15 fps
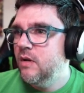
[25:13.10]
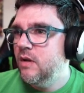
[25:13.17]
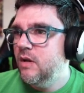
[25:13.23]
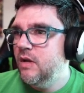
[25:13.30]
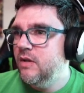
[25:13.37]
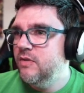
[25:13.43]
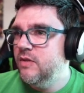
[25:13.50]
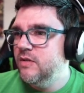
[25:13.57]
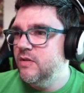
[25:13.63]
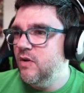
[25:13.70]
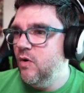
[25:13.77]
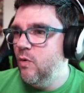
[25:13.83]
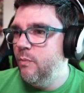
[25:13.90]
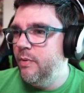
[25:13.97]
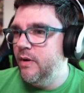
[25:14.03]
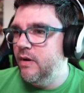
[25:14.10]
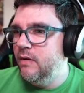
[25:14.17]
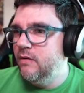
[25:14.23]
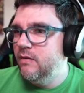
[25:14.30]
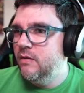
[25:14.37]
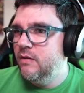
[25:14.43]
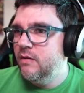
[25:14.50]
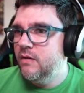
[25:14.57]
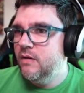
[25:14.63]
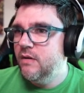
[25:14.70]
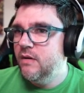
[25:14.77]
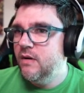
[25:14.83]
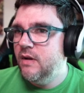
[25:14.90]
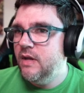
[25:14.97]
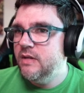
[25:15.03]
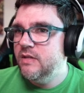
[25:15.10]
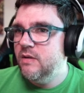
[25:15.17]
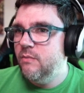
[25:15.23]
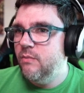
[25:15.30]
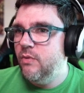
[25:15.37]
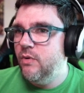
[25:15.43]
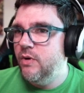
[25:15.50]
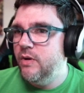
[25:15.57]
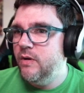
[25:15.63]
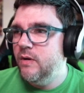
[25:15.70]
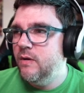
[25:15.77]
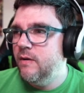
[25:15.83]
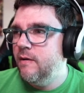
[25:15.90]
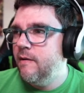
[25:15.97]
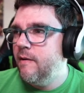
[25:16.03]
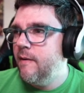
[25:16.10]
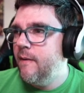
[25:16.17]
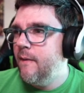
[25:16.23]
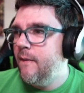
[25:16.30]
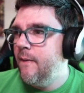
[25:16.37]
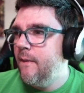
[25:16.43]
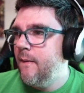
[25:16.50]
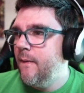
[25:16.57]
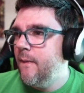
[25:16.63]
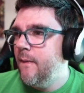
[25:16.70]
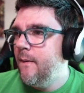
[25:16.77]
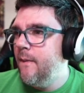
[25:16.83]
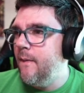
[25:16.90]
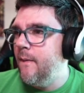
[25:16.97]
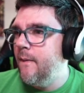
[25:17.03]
get this open at some point. Huh.